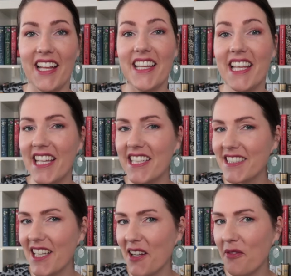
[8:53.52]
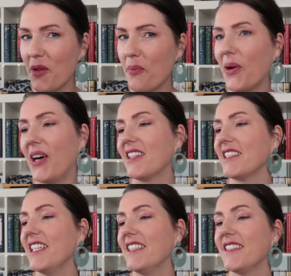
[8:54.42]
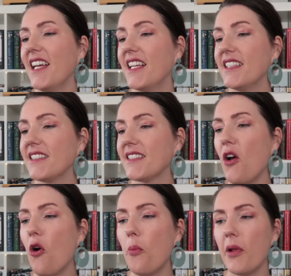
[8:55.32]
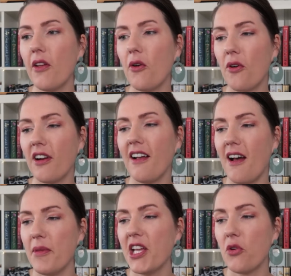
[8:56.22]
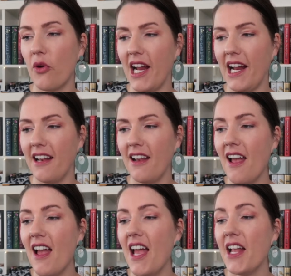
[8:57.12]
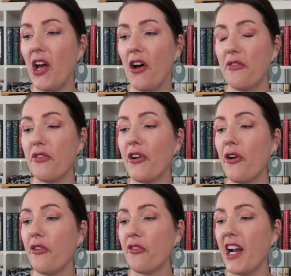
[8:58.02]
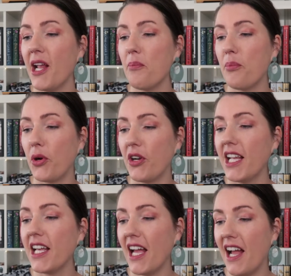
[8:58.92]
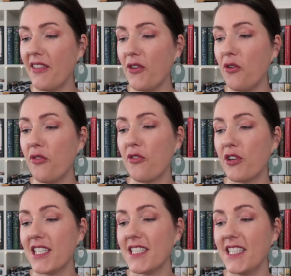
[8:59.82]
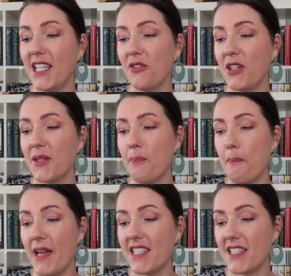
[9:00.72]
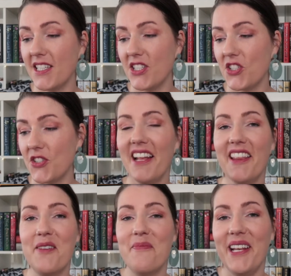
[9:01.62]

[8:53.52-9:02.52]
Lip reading: at the inside of the box, it says, open the origami crane and hover over a burning candle for the secret message. And then